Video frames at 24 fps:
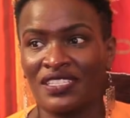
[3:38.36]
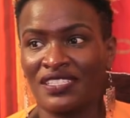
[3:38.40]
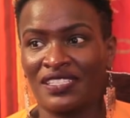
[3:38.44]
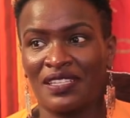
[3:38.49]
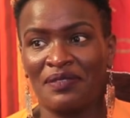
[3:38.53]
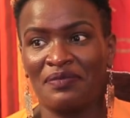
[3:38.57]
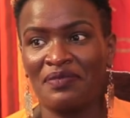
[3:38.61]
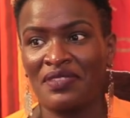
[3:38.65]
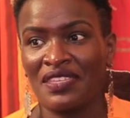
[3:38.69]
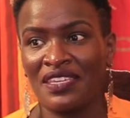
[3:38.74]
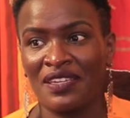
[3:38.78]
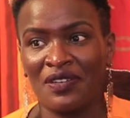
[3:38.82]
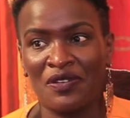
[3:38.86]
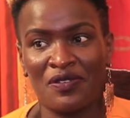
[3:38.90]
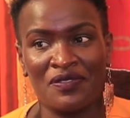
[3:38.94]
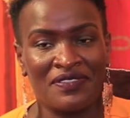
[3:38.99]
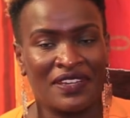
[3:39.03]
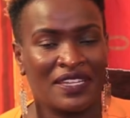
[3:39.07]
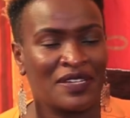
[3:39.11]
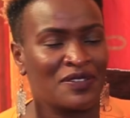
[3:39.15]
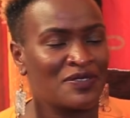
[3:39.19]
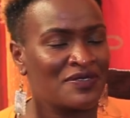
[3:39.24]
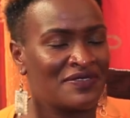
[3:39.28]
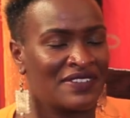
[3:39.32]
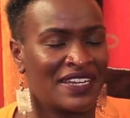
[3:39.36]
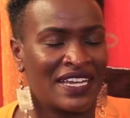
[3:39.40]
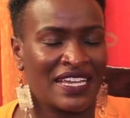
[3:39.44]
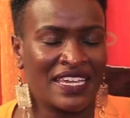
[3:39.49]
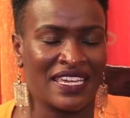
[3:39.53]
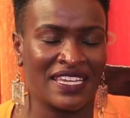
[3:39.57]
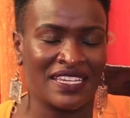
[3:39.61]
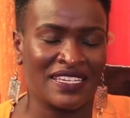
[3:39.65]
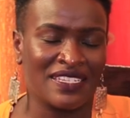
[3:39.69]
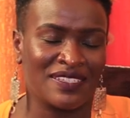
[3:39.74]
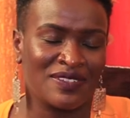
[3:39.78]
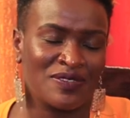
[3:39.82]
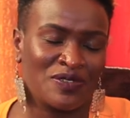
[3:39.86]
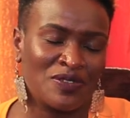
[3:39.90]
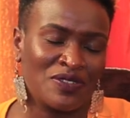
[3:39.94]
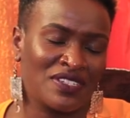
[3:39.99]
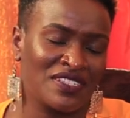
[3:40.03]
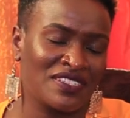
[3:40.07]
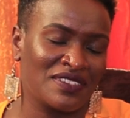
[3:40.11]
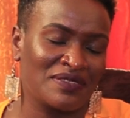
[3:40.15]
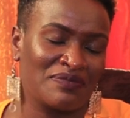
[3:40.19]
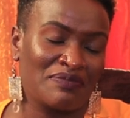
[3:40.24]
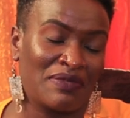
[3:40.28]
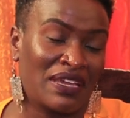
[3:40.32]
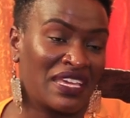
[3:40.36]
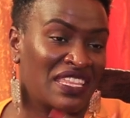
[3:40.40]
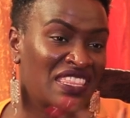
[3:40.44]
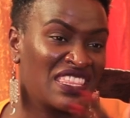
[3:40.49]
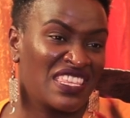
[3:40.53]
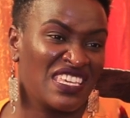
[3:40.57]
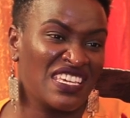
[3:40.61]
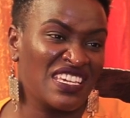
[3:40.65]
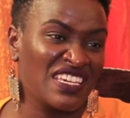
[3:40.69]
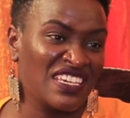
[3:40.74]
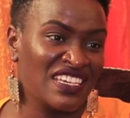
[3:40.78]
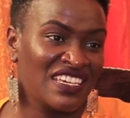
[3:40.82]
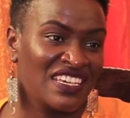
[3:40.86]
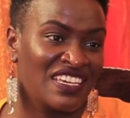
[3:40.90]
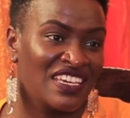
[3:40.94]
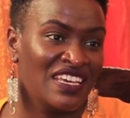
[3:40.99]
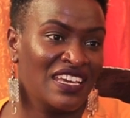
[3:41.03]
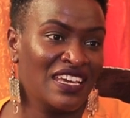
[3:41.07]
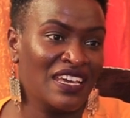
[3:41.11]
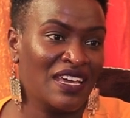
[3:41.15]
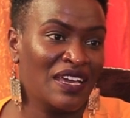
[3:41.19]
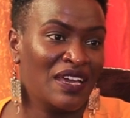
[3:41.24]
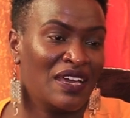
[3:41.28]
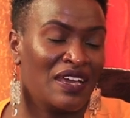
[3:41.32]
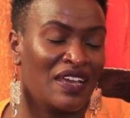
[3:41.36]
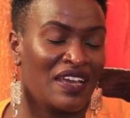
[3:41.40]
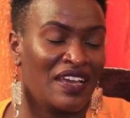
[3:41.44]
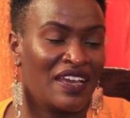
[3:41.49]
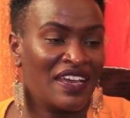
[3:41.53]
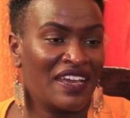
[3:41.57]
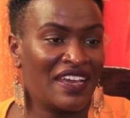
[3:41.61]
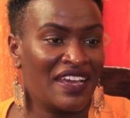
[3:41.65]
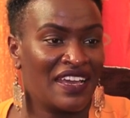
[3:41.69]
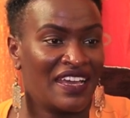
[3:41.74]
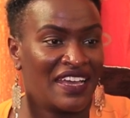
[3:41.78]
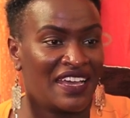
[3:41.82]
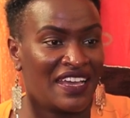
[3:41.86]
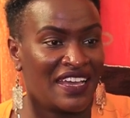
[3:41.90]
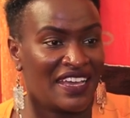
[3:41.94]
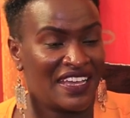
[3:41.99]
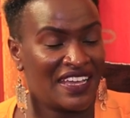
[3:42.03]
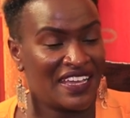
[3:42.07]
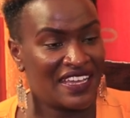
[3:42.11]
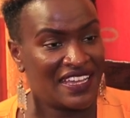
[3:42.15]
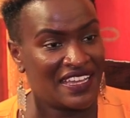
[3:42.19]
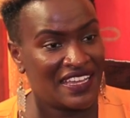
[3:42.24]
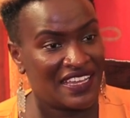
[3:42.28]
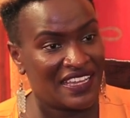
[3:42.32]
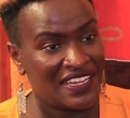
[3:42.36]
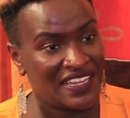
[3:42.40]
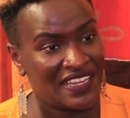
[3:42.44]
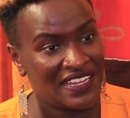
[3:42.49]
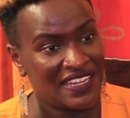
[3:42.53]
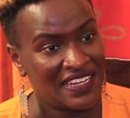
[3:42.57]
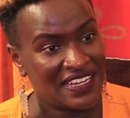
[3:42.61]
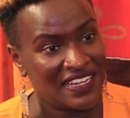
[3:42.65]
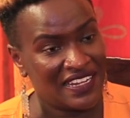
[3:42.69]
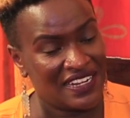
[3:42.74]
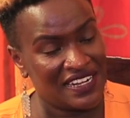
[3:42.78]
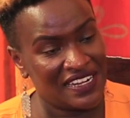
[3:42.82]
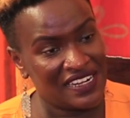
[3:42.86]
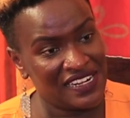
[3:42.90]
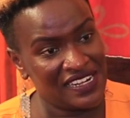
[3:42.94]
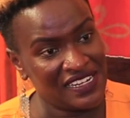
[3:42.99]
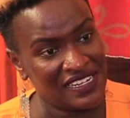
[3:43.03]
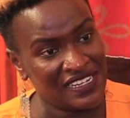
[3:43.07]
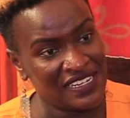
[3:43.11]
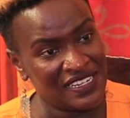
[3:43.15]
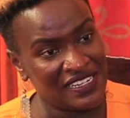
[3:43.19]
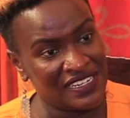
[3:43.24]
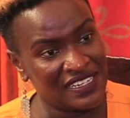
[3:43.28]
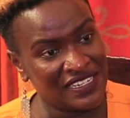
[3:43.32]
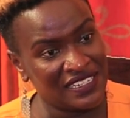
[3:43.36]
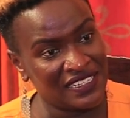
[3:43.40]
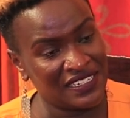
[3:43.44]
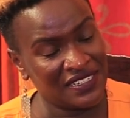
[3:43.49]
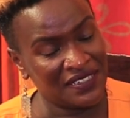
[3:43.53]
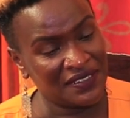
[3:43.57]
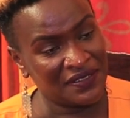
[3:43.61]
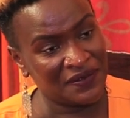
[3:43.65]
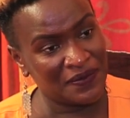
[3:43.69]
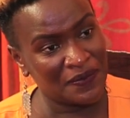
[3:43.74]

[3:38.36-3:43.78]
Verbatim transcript: the same thing over and over again is not my thing. So your first videos,